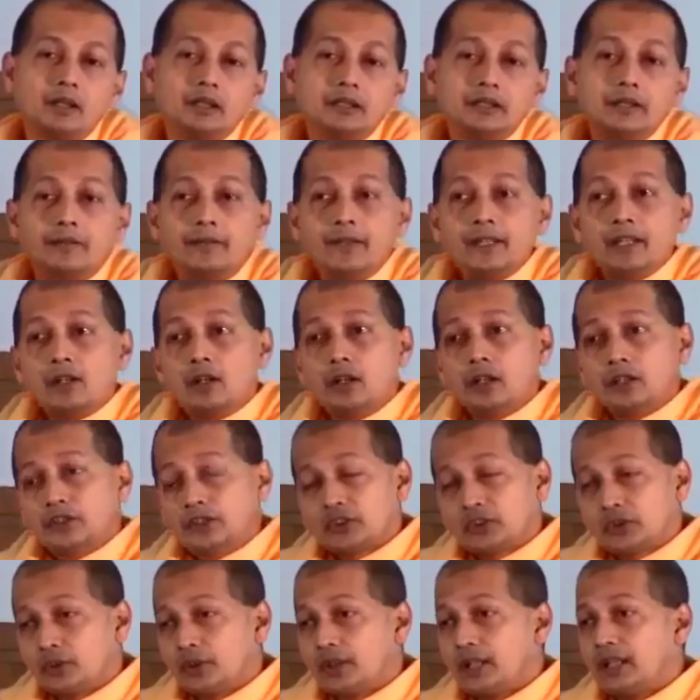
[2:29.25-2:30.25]
The way
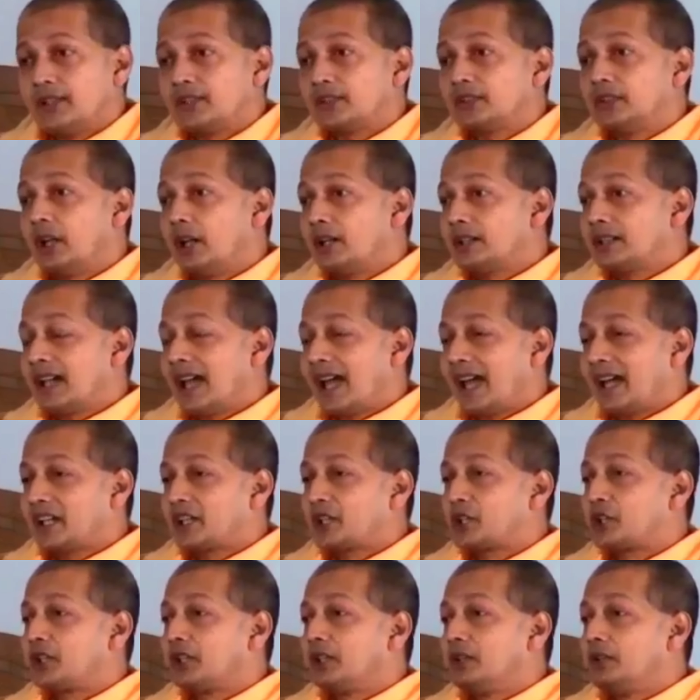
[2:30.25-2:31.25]
also is not
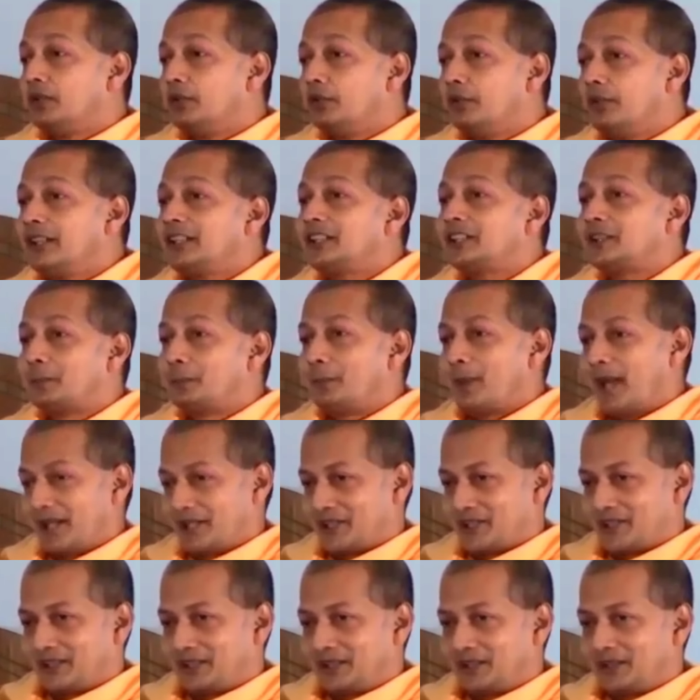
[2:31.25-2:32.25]
action with
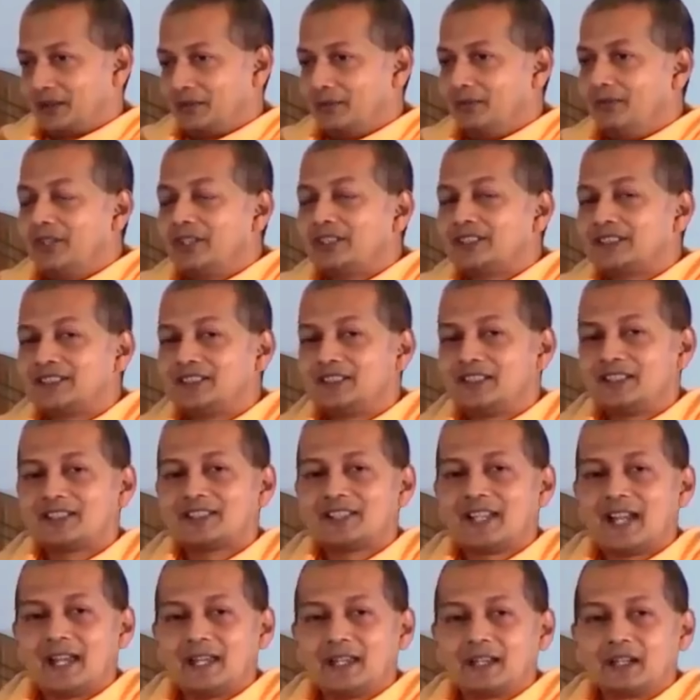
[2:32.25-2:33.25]
passion, with
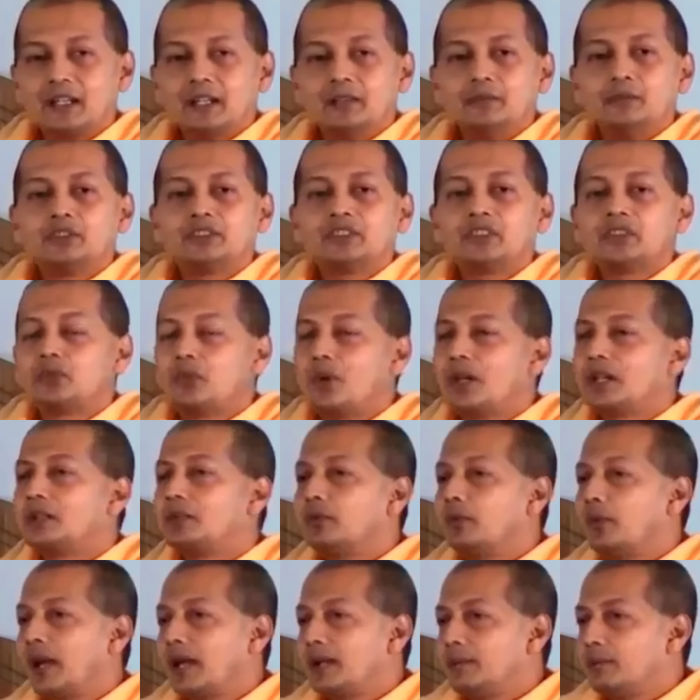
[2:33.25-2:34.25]
desire, which is
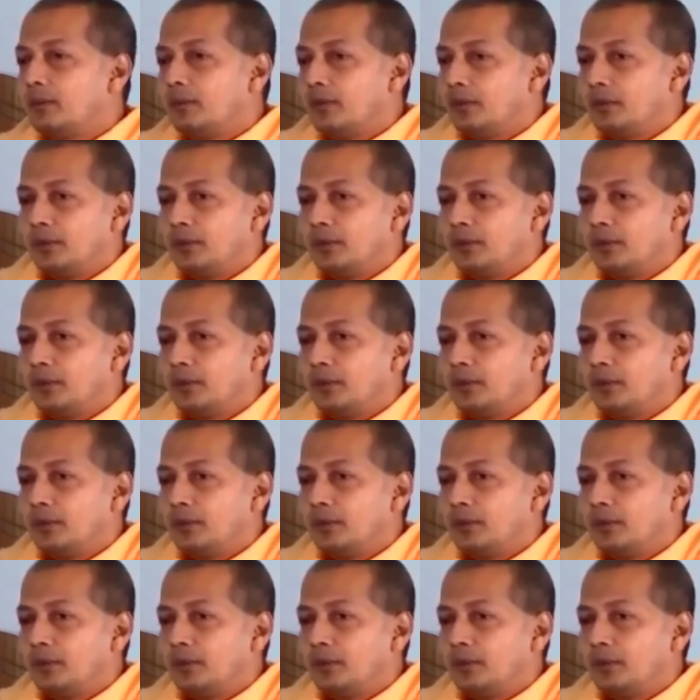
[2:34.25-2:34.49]
why